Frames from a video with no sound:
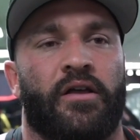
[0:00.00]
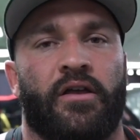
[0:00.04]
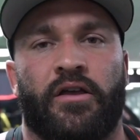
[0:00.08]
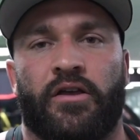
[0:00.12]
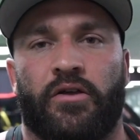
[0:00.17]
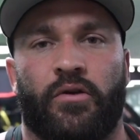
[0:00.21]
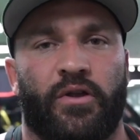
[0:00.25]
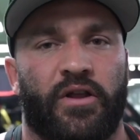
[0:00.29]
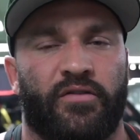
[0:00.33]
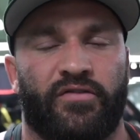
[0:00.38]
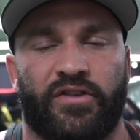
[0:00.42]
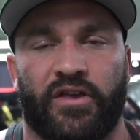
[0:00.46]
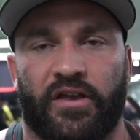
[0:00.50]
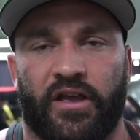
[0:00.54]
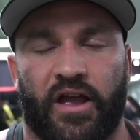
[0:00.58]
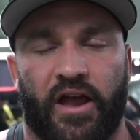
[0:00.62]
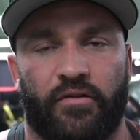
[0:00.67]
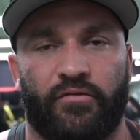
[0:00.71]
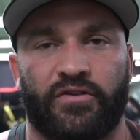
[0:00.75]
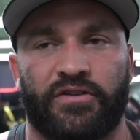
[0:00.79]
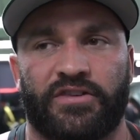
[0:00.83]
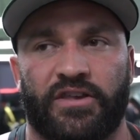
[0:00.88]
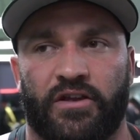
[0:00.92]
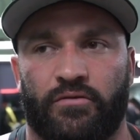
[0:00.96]
you're lifting
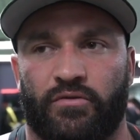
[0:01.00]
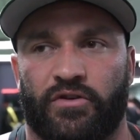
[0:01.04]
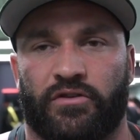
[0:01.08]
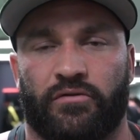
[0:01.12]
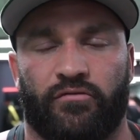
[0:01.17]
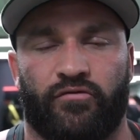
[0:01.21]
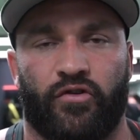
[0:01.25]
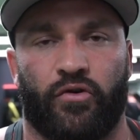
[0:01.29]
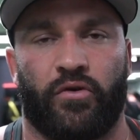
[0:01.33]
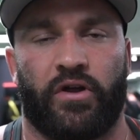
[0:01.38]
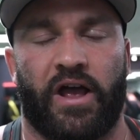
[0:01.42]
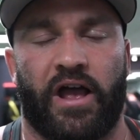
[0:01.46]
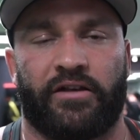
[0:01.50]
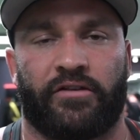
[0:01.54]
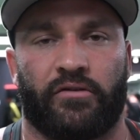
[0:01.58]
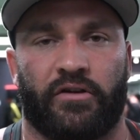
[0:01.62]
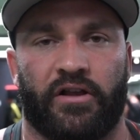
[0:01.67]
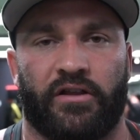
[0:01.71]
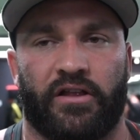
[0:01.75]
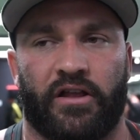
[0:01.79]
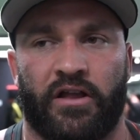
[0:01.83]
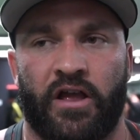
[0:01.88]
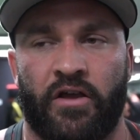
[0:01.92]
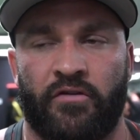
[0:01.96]
everything with a very
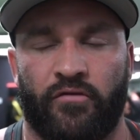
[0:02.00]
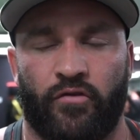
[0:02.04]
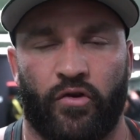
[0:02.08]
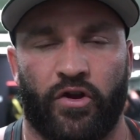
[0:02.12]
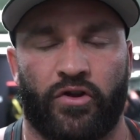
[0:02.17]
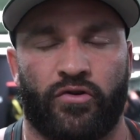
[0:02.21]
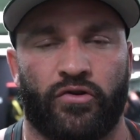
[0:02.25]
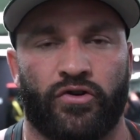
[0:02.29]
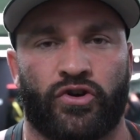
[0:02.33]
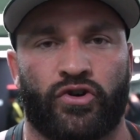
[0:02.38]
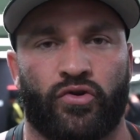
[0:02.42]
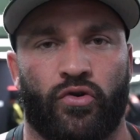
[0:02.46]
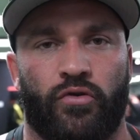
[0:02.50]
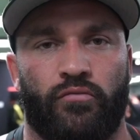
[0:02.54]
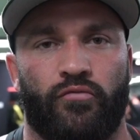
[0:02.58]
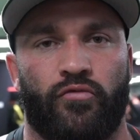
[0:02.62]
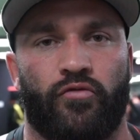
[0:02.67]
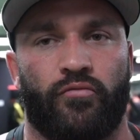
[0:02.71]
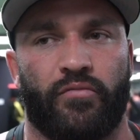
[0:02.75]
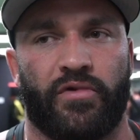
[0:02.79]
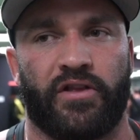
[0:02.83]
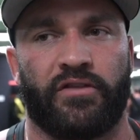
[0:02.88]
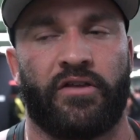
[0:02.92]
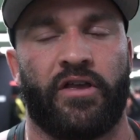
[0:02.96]
isolated, very controlled
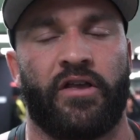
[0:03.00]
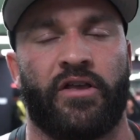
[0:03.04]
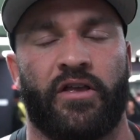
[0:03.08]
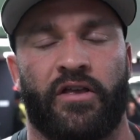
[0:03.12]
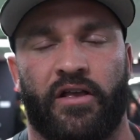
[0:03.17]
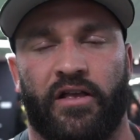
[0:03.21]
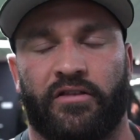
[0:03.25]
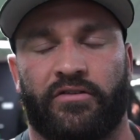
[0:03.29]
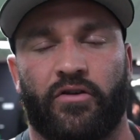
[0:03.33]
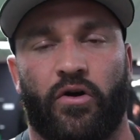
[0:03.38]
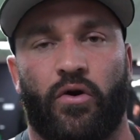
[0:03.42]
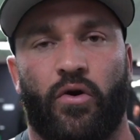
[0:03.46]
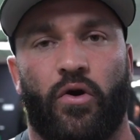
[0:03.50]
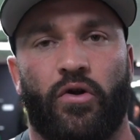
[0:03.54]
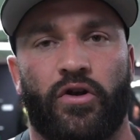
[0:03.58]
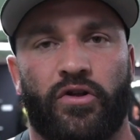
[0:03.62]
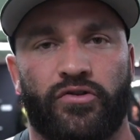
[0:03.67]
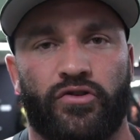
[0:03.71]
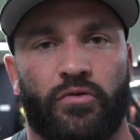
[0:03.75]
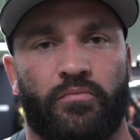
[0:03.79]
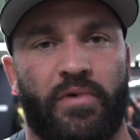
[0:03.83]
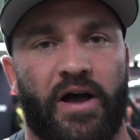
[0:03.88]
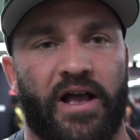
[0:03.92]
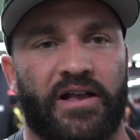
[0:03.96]
movement. It's all on
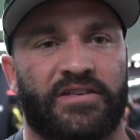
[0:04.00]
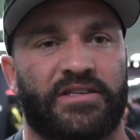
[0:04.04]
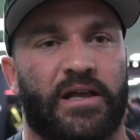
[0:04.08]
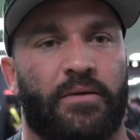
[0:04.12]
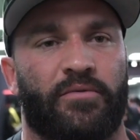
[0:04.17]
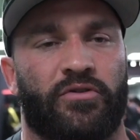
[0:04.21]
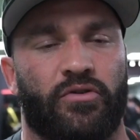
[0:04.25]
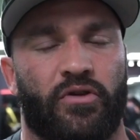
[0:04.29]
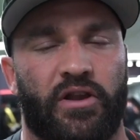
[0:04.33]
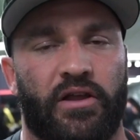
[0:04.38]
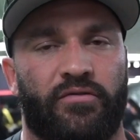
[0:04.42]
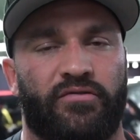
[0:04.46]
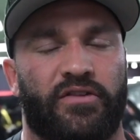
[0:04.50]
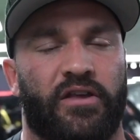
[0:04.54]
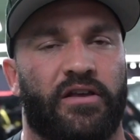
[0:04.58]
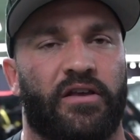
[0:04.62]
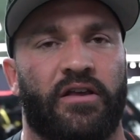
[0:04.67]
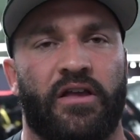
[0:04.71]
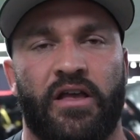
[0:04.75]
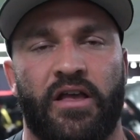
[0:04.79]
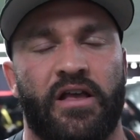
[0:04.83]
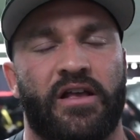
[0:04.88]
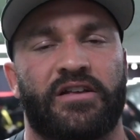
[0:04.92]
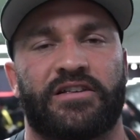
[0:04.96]
your bicep. You're lifting
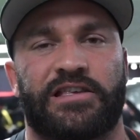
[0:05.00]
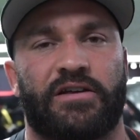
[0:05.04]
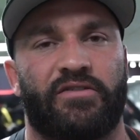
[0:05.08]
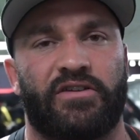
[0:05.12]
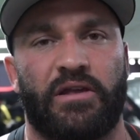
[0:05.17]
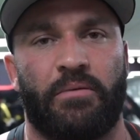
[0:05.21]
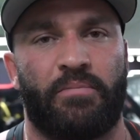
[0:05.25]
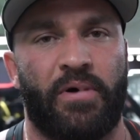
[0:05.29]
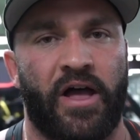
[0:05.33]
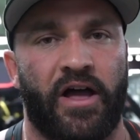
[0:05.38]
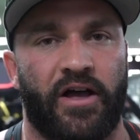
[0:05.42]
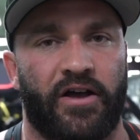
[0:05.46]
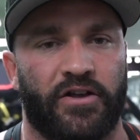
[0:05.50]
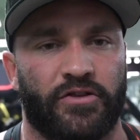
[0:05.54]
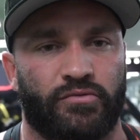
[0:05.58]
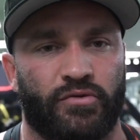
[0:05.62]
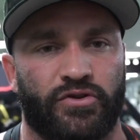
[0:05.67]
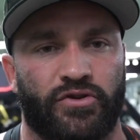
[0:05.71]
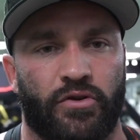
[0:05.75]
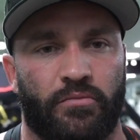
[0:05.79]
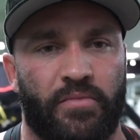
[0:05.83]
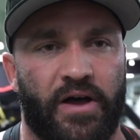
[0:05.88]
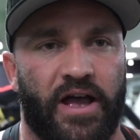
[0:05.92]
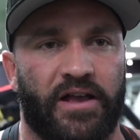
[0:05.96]
70 pounds
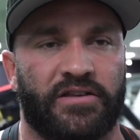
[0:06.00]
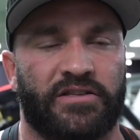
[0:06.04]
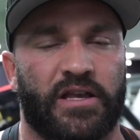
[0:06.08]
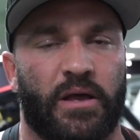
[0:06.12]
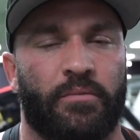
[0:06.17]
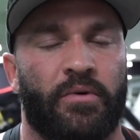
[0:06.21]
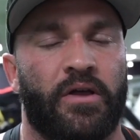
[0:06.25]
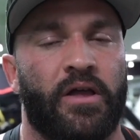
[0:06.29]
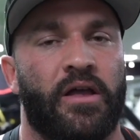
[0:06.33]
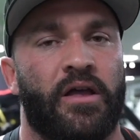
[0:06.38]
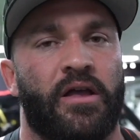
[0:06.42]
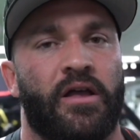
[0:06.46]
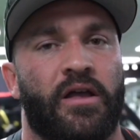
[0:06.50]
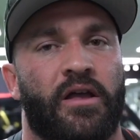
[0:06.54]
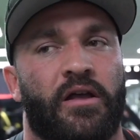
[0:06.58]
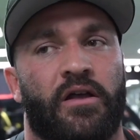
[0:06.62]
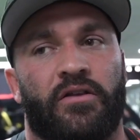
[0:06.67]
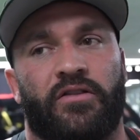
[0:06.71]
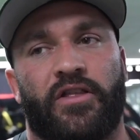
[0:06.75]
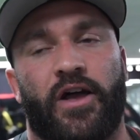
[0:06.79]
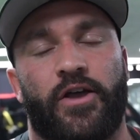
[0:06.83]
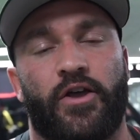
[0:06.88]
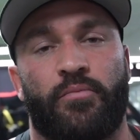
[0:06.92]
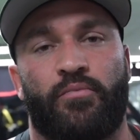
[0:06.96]
with your bicep.
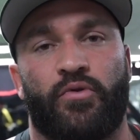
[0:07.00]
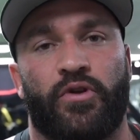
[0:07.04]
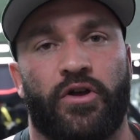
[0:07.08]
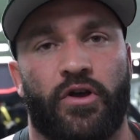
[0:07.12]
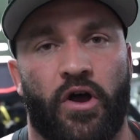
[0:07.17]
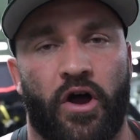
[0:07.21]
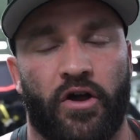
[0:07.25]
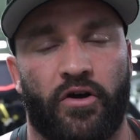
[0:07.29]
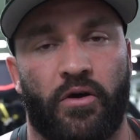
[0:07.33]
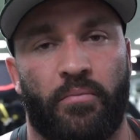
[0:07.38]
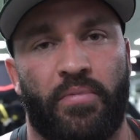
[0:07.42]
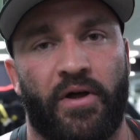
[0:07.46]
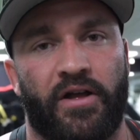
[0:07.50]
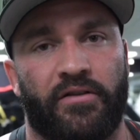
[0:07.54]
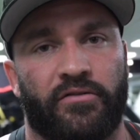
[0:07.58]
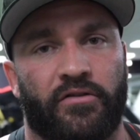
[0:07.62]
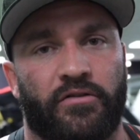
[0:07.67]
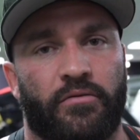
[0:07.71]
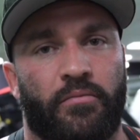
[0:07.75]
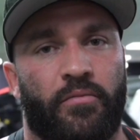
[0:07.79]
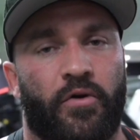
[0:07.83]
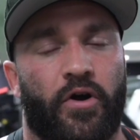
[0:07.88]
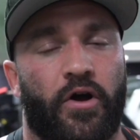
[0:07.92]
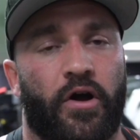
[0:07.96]
Now you're putting 100 pounds on
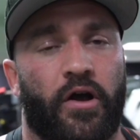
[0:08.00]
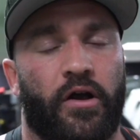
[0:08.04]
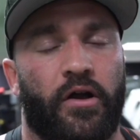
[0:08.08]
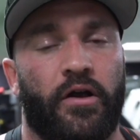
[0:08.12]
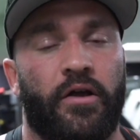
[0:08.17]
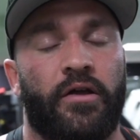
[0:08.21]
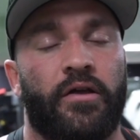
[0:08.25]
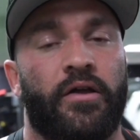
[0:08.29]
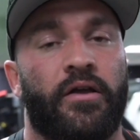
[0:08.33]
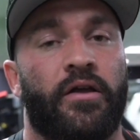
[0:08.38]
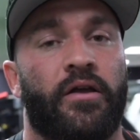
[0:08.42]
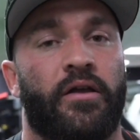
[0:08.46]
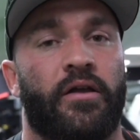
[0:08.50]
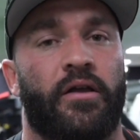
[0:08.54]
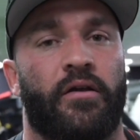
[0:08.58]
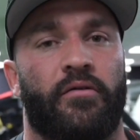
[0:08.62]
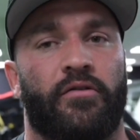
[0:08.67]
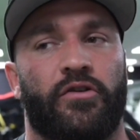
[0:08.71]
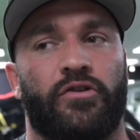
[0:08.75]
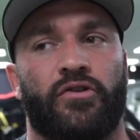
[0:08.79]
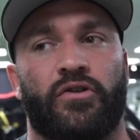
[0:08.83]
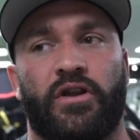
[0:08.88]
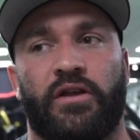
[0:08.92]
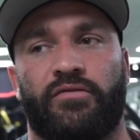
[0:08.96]
the bar,
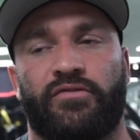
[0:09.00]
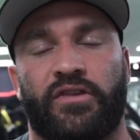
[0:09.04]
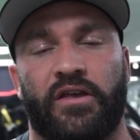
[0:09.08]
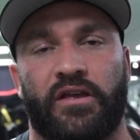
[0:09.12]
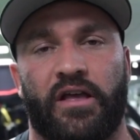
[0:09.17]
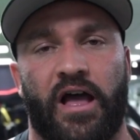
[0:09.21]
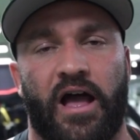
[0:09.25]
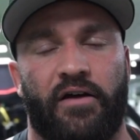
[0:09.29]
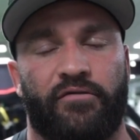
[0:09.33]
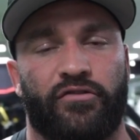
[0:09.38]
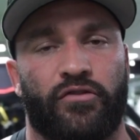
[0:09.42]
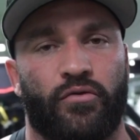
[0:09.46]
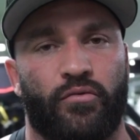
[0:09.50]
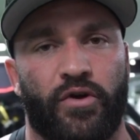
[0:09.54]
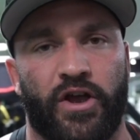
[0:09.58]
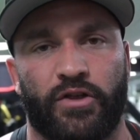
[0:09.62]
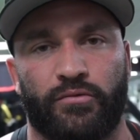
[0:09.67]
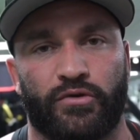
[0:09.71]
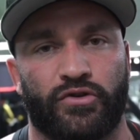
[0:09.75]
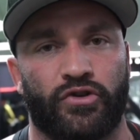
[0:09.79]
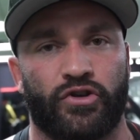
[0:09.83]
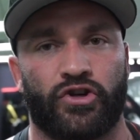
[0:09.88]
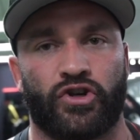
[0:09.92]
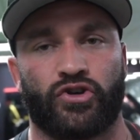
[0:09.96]
you're lifting half the weight
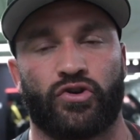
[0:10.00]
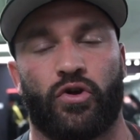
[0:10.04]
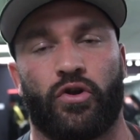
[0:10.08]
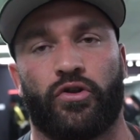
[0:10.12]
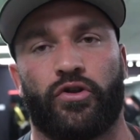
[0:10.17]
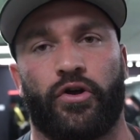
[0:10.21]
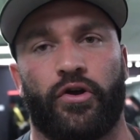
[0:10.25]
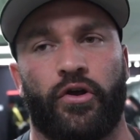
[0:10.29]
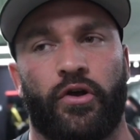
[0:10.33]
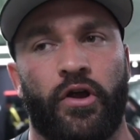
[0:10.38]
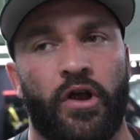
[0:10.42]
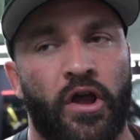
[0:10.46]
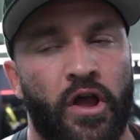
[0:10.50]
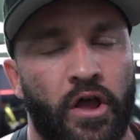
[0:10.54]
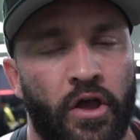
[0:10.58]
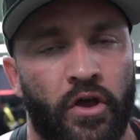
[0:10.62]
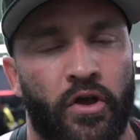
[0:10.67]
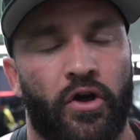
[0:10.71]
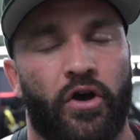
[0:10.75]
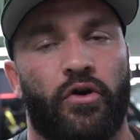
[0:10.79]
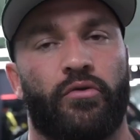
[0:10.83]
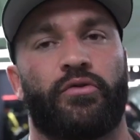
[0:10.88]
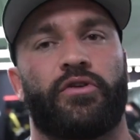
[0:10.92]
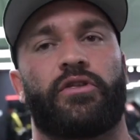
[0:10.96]
with your shoulder,
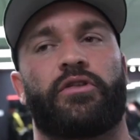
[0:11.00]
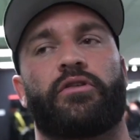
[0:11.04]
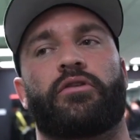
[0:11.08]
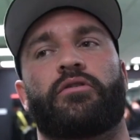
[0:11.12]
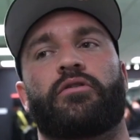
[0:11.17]
or with,